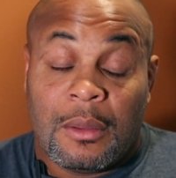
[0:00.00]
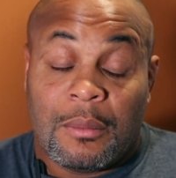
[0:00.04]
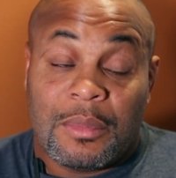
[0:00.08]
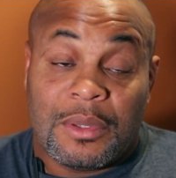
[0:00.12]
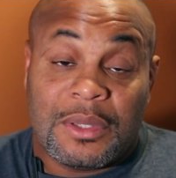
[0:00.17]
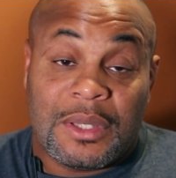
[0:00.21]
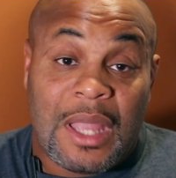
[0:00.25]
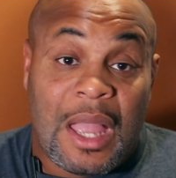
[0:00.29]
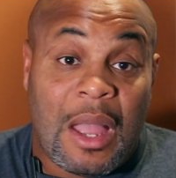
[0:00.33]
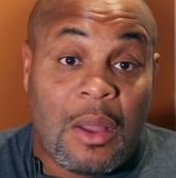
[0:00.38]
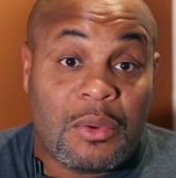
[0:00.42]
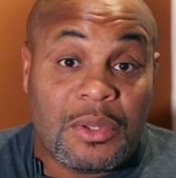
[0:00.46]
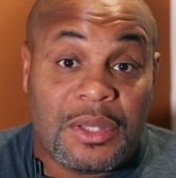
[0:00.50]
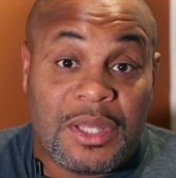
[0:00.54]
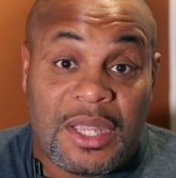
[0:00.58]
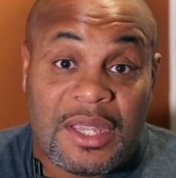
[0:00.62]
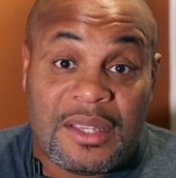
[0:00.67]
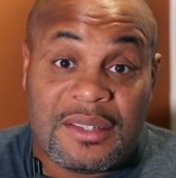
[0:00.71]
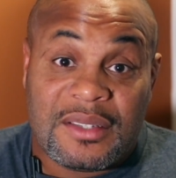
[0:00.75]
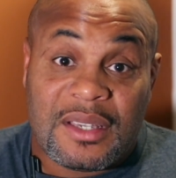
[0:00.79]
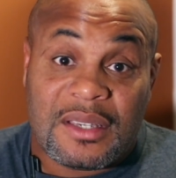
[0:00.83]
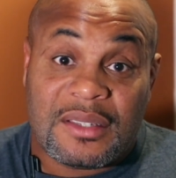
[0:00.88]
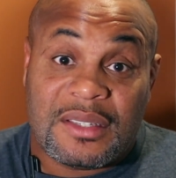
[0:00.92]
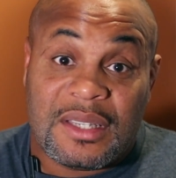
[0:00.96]
But
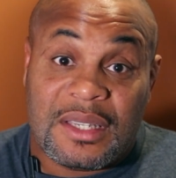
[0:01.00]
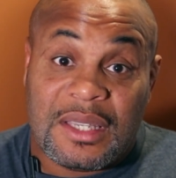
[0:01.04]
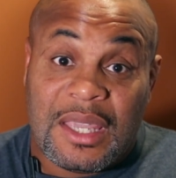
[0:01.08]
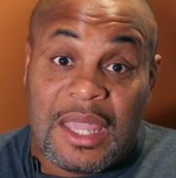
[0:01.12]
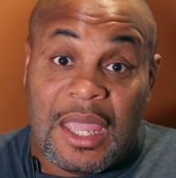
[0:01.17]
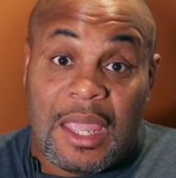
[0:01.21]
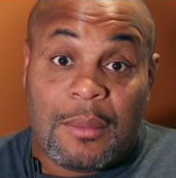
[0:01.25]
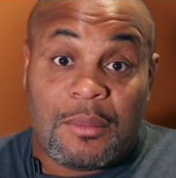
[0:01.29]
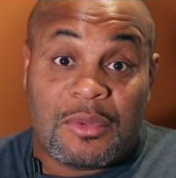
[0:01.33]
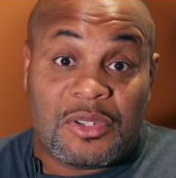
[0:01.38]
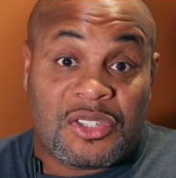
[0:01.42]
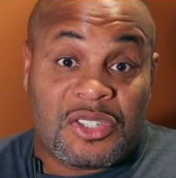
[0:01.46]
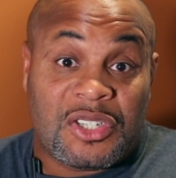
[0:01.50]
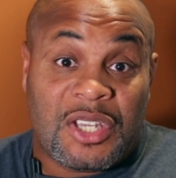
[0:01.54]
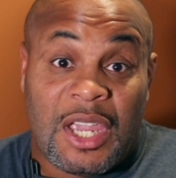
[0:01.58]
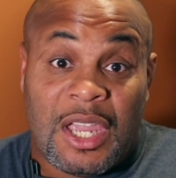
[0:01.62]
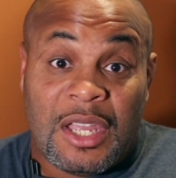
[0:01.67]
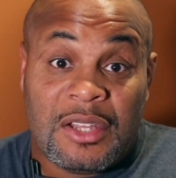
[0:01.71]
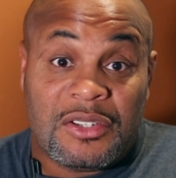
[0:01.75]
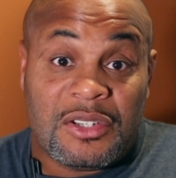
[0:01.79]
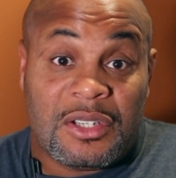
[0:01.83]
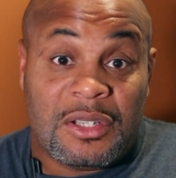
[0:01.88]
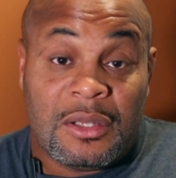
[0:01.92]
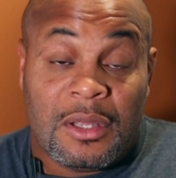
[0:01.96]
nowadays, as the game is
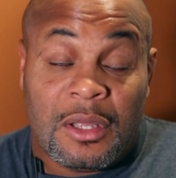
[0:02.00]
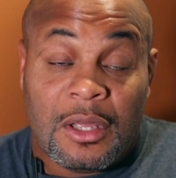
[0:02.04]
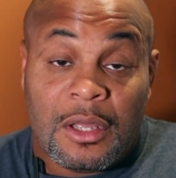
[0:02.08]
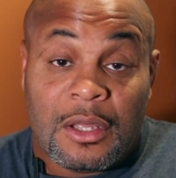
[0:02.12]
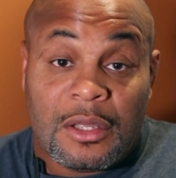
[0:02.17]
changing,